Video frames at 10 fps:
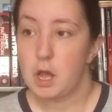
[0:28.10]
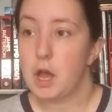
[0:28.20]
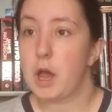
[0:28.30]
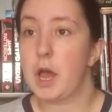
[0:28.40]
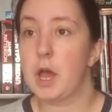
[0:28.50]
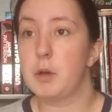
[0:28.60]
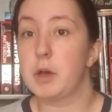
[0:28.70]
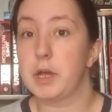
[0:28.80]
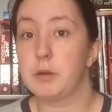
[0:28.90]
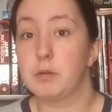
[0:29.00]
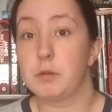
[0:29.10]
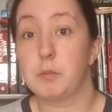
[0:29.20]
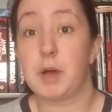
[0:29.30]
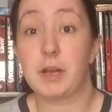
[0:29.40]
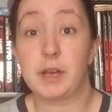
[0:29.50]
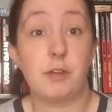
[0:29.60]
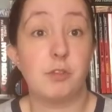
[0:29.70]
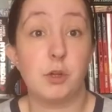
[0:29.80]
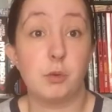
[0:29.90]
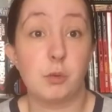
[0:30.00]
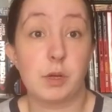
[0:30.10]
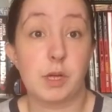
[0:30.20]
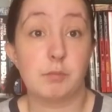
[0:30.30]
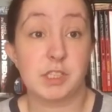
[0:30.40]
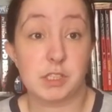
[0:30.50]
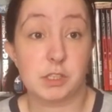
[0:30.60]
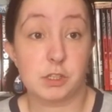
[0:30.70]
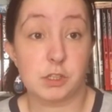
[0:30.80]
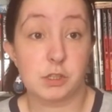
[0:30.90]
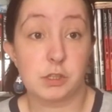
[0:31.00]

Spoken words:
And my nephew and my sister